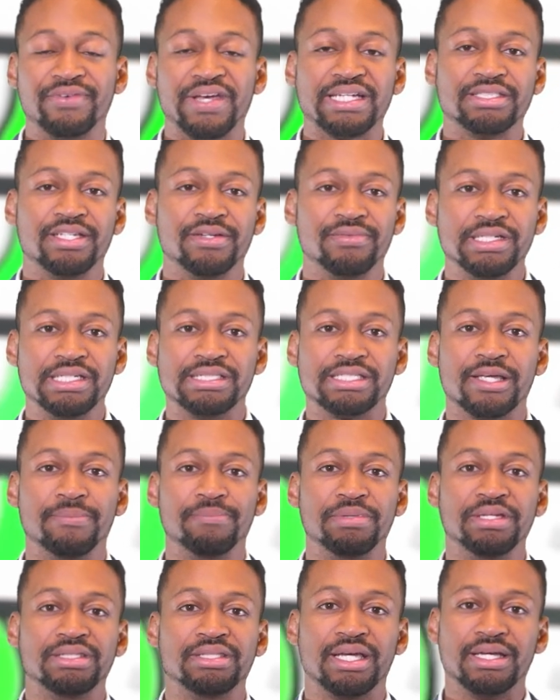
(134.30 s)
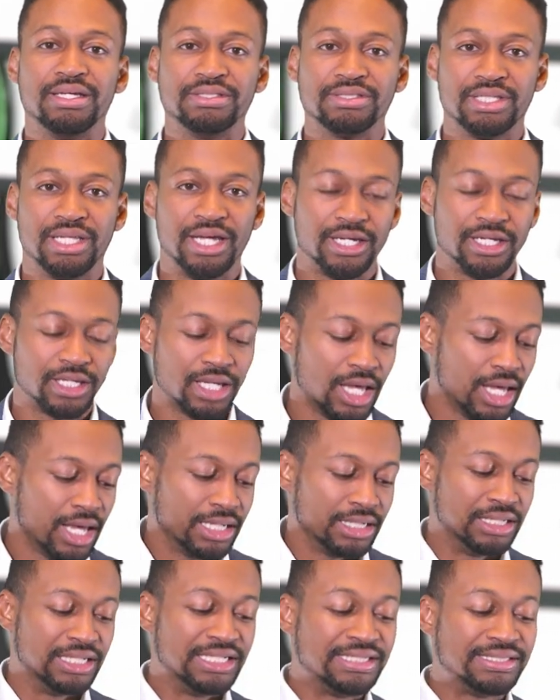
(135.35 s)
activities can be things like
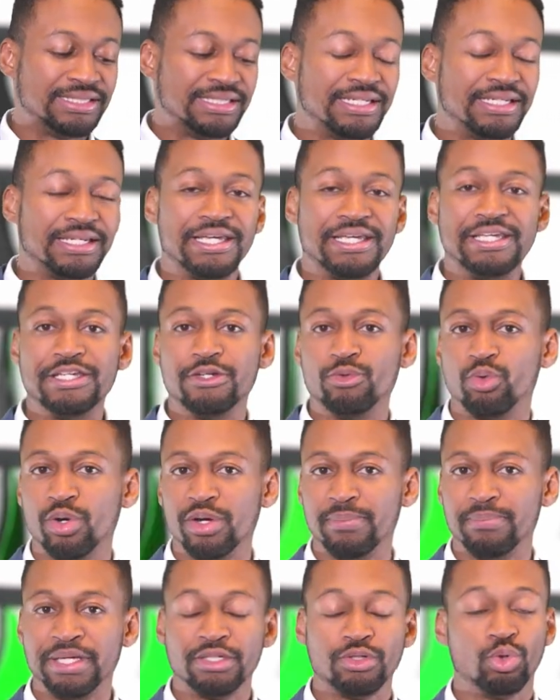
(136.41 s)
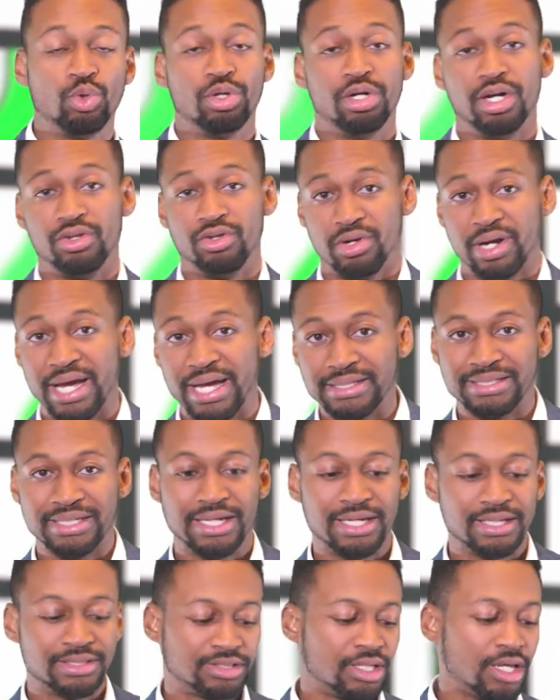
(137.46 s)
leasing equipment or other
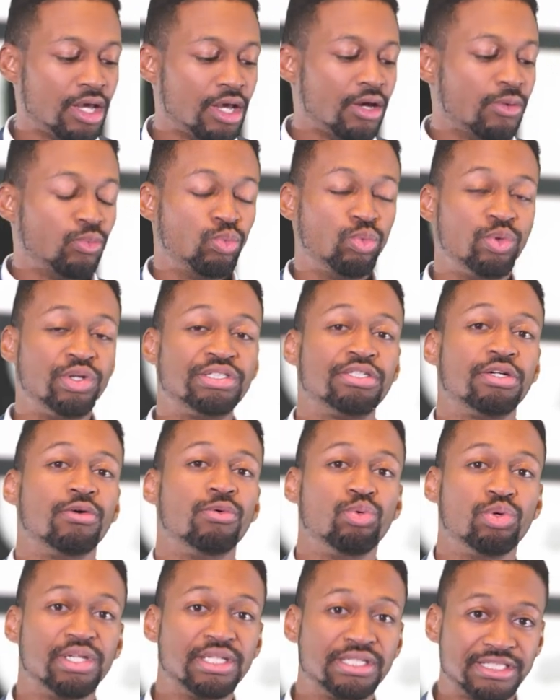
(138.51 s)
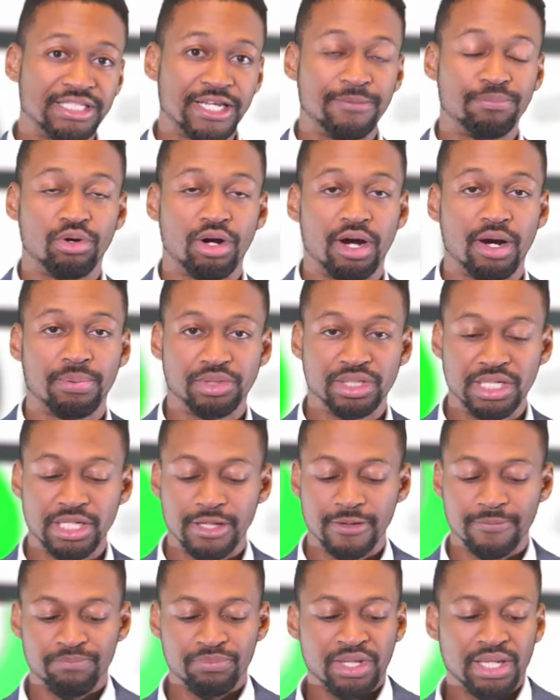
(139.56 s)
assets, rental real estate
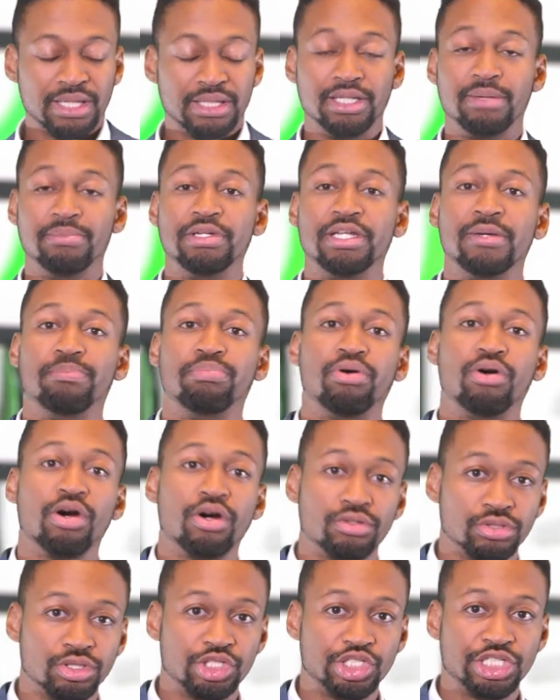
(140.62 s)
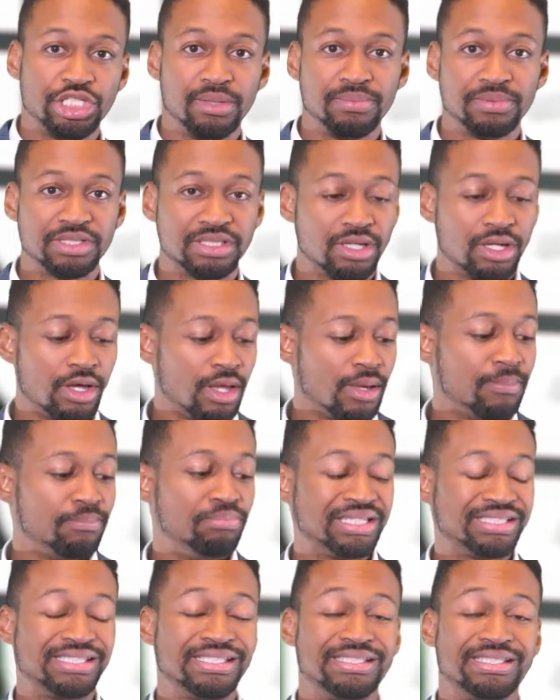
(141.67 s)
property, limited partnerships,
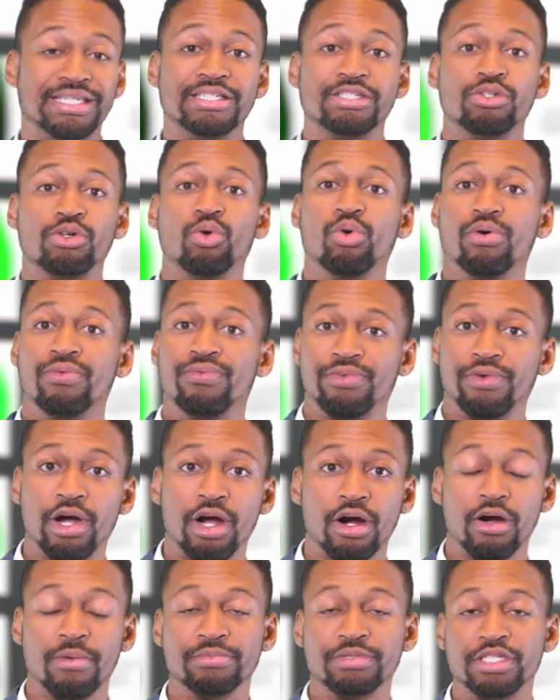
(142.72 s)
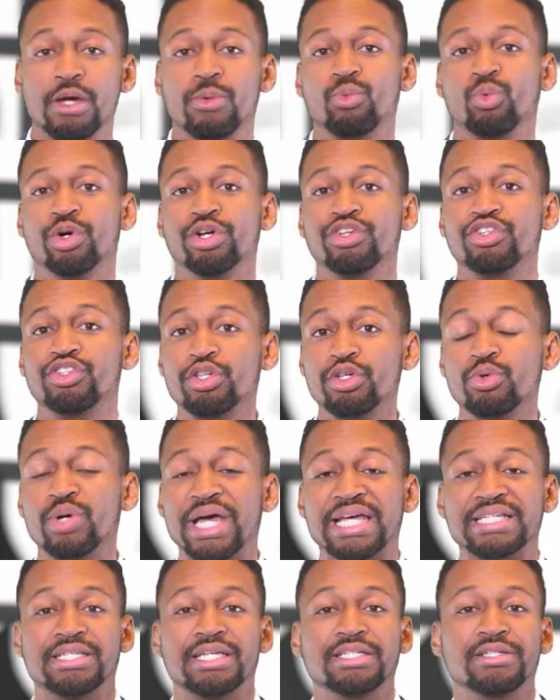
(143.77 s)
businesses, or farms where you
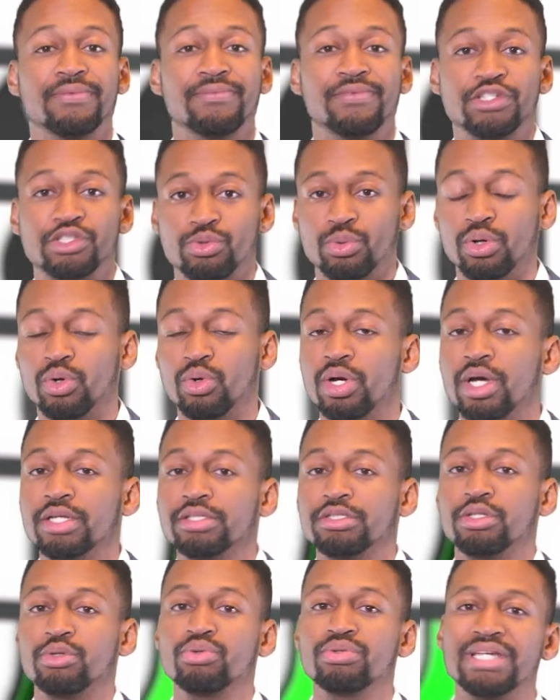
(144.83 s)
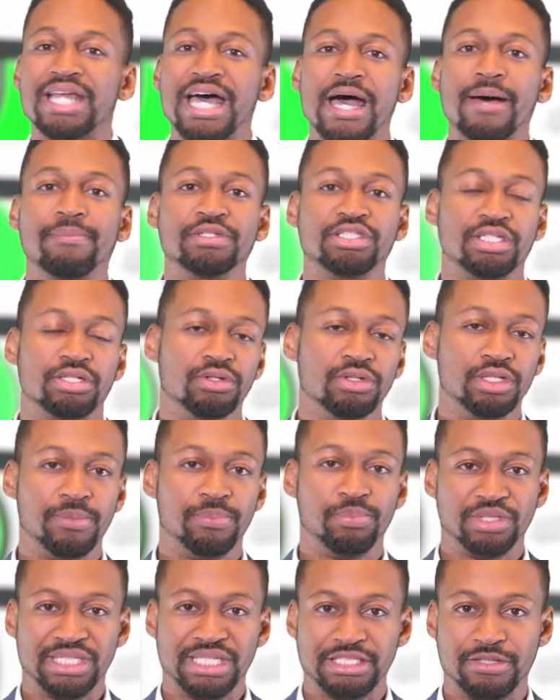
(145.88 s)
as an individual do not materially
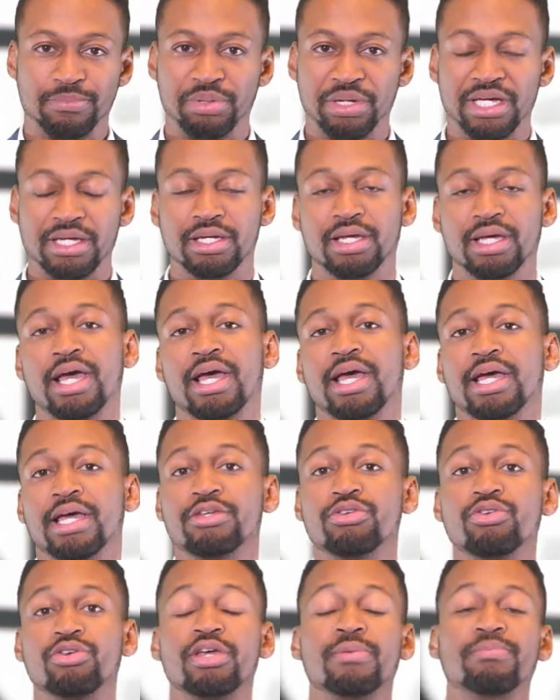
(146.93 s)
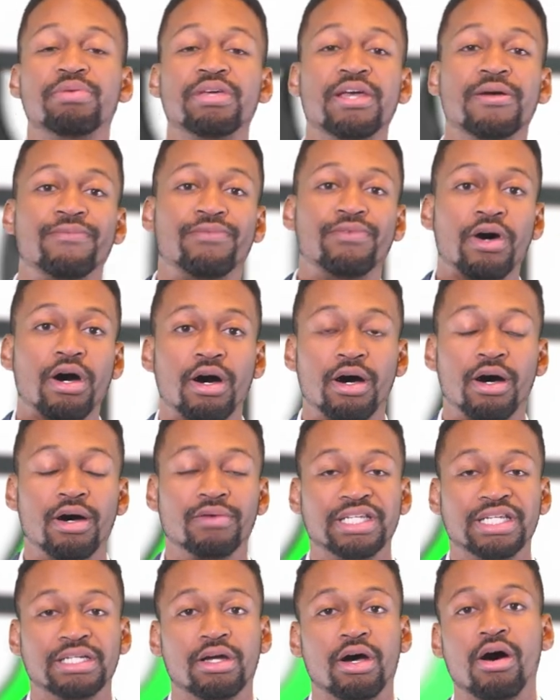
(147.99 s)
participate. And you can be
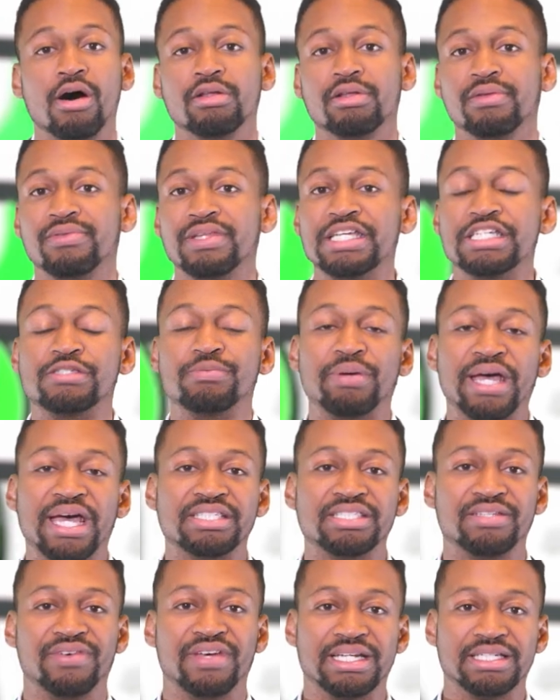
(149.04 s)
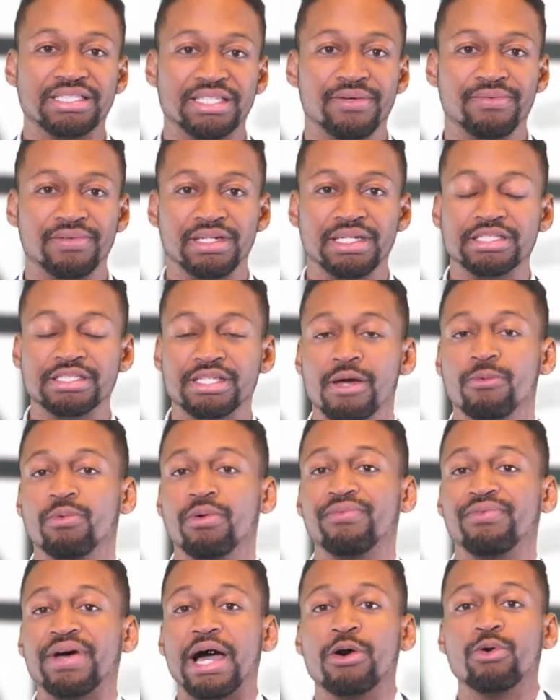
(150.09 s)
involved in all of these passive activities
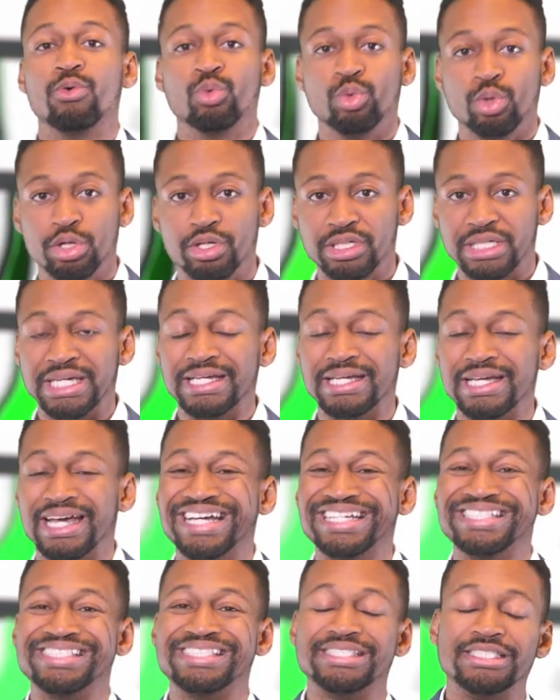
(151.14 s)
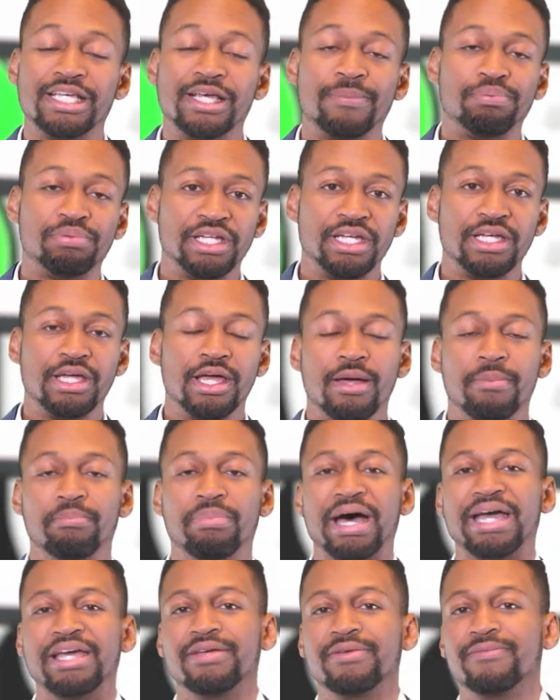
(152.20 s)
without working simply
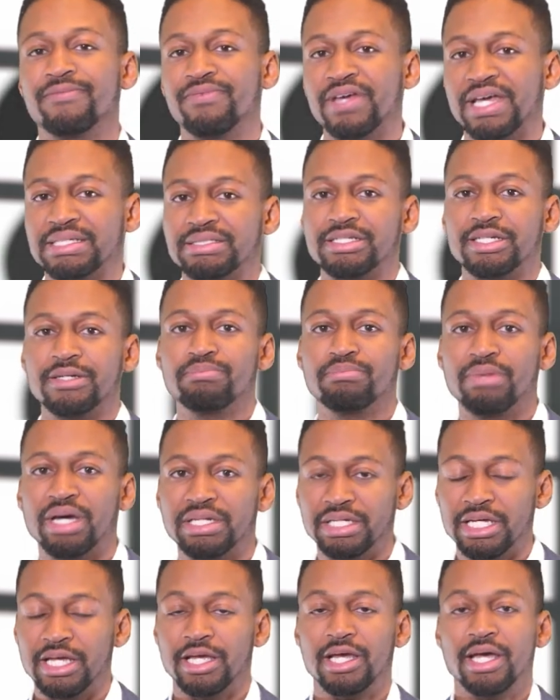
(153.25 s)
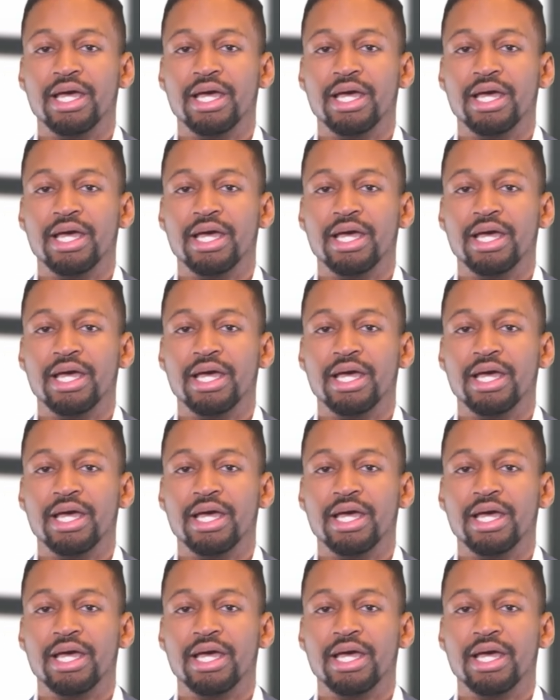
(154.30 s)
by investing money.